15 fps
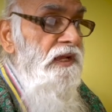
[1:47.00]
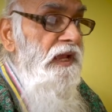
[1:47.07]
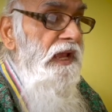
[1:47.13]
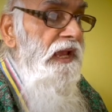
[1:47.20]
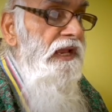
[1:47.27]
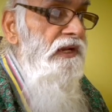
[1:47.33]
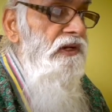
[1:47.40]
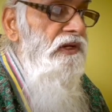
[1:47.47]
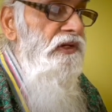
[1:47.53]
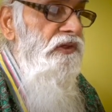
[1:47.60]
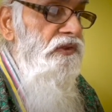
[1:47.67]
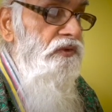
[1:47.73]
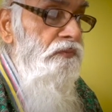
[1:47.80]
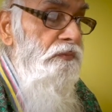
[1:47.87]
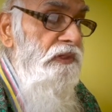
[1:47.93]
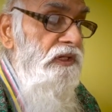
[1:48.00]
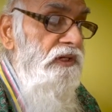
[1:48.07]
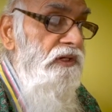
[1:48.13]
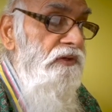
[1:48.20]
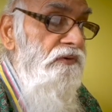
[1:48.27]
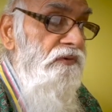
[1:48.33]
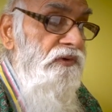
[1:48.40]
hand is
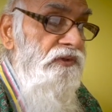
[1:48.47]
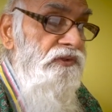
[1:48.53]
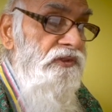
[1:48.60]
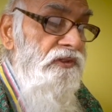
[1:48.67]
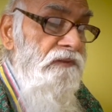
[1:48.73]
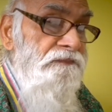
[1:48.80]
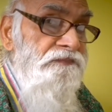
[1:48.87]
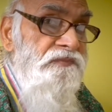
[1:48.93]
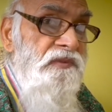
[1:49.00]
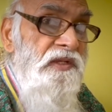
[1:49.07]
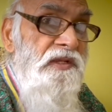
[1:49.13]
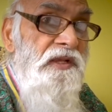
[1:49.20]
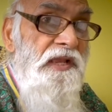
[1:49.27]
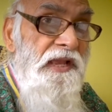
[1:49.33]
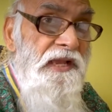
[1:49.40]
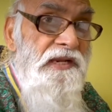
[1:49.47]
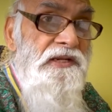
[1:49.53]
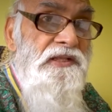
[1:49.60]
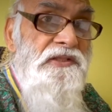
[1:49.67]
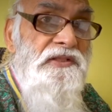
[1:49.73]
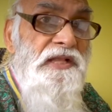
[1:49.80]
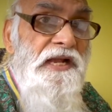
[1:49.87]
being risen. And
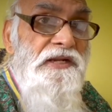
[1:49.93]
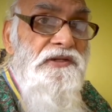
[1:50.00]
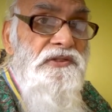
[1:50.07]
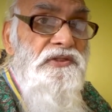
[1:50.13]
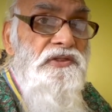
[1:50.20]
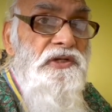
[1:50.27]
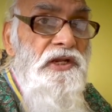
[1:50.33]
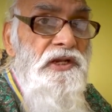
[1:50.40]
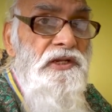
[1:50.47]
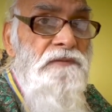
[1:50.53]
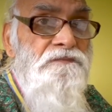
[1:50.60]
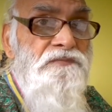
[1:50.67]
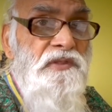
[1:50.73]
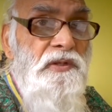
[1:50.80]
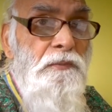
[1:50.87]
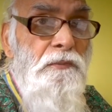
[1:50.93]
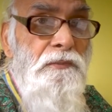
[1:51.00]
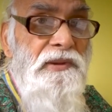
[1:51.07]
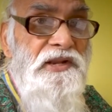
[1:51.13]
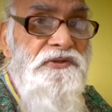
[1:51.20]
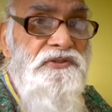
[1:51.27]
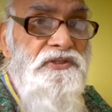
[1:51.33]
in that state,
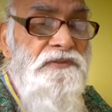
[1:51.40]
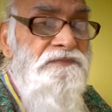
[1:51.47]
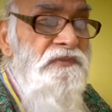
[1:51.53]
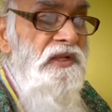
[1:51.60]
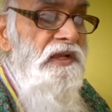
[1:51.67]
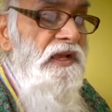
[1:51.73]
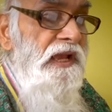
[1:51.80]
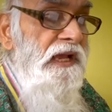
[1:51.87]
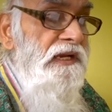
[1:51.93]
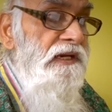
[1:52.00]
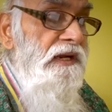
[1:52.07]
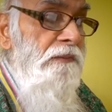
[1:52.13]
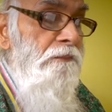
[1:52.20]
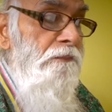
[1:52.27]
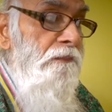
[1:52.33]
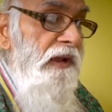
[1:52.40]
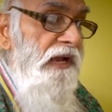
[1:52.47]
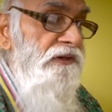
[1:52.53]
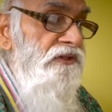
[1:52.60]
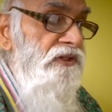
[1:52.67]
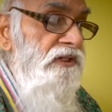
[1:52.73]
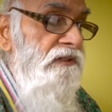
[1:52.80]
bliss and
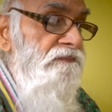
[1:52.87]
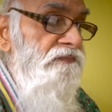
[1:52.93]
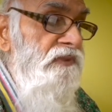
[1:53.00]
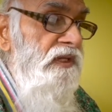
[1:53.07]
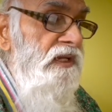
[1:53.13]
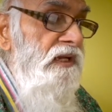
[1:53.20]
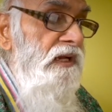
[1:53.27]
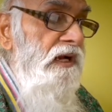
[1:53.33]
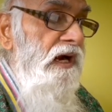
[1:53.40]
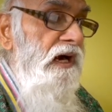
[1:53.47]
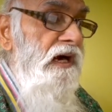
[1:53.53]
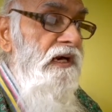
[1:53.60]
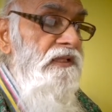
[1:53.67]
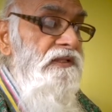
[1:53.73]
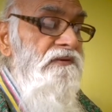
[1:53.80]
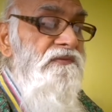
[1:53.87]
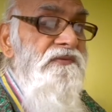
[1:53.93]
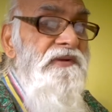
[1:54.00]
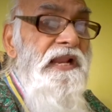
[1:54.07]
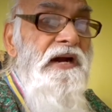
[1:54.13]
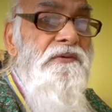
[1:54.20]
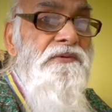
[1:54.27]
compassion are the
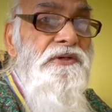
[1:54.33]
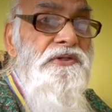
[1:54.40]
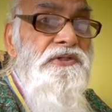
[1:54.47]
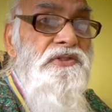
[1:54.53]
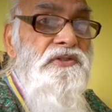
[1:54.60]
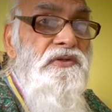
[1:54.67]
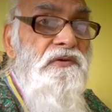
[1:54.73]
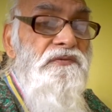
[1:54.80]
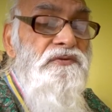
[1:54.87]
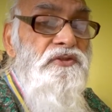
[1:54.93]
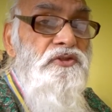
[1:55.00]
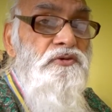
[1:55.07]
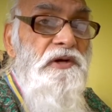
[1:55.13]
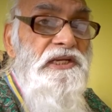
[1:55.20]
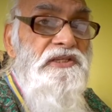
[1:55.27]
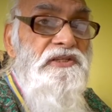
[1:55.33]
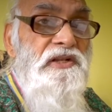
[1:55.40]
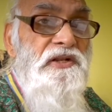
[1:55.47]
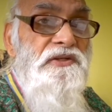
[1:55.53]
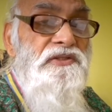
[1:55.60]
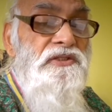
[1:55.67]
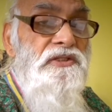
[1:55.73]
flowers of
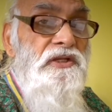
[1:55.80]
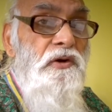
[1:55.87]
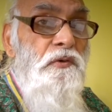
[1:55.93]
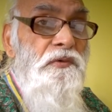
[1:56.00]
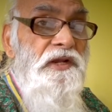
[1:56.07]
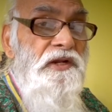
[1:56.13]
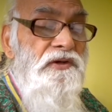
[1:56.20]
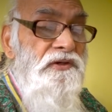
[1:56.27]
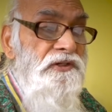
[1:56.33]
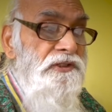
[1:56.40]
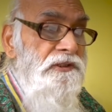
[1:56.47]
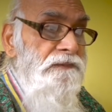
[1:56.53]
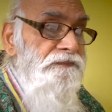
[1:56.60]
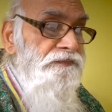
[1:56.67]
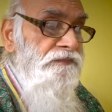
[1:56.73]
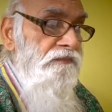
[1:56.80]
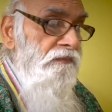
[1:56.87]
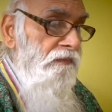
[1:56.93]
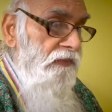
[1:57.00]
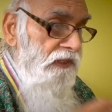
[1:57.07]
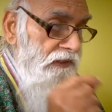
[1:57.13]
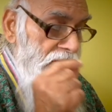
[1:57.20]
choiceless awareness.
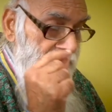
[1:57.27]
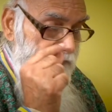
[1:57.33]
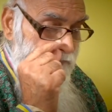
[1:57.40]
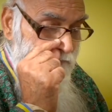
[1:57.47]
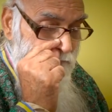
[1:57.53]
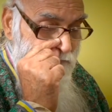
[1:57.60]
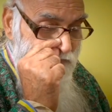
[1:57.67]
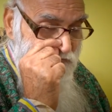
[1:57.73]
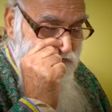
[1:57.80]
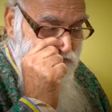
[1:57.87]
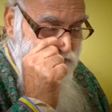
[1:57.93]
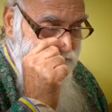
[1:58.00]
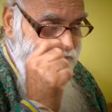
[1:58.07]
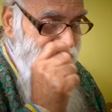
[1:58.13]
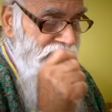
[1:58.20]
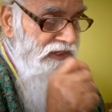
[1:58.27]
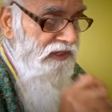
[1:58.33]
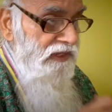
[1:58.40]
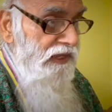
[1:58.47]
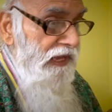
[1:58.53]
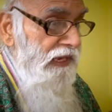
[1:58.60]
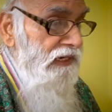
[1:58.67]
Bliss
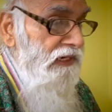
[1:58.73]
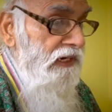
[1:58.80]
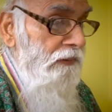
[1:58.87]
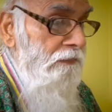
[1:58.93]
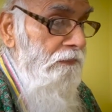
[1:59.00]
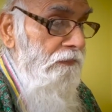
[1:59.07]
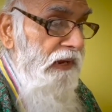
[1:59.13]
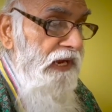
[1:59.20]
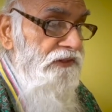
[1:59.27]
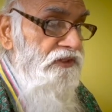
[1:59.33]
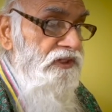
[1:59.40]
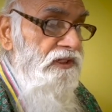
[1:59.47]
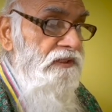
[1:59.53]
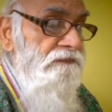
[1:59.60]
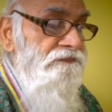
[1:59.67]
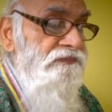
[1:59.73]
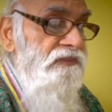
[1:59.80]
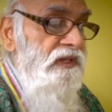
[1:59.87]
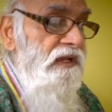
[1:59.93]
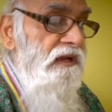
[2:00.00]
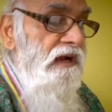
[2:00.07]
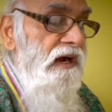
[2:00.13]
and compassion
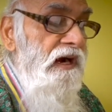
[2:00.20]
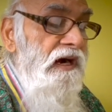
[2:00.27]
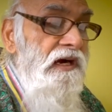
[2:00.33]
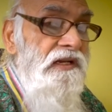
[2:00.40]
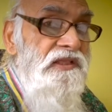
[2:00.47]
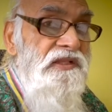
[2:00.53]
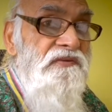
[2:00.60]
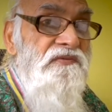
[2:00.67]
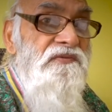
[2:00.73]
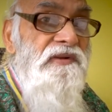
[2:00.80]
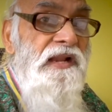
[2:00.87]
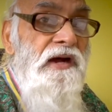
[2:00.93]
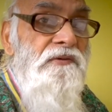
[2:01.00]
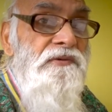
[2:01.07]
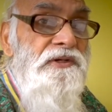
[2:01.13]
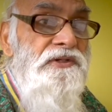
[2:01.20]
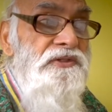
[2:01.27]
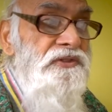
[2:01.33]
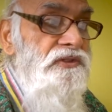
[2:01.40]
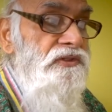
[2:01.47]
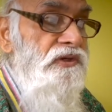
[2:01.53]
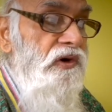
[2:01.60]
are the
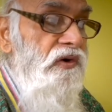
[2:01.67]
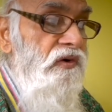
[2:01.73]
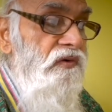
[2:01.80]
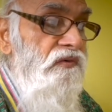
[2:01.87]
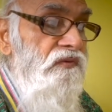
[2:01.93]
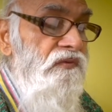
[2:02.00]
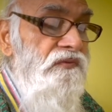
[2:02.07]
flowers of